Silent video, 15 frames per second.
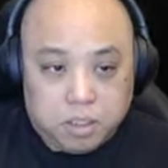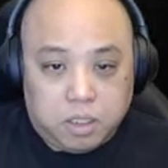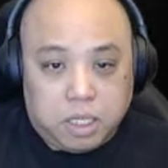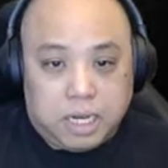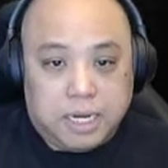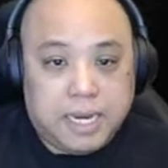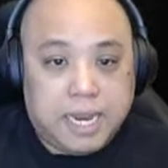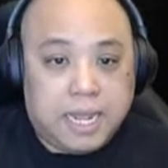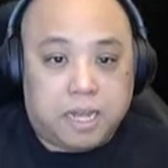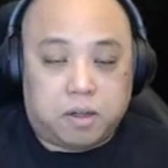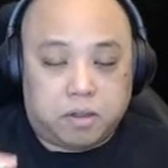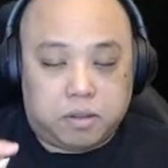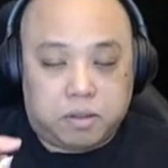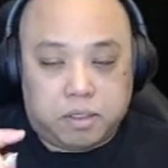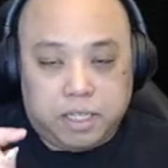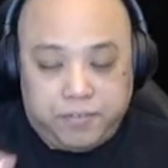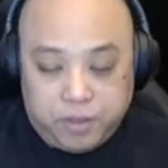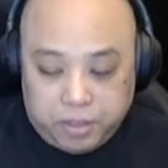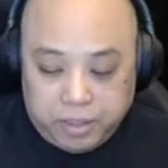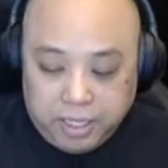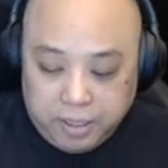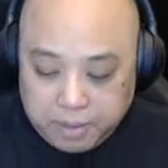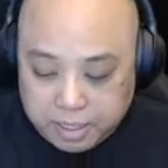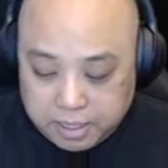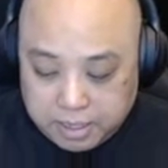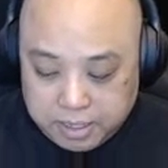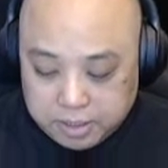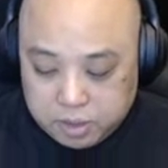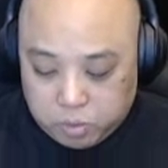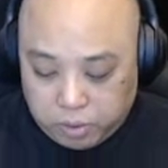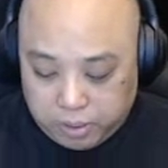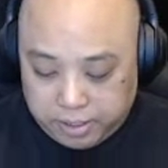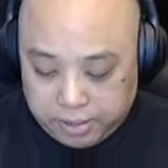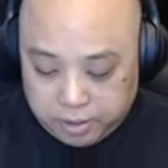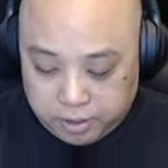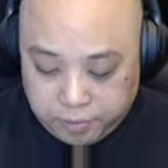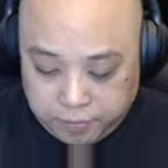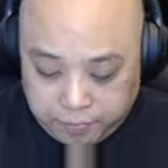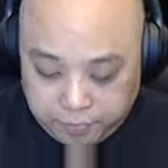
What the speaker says: Now, if you think about it this way, though,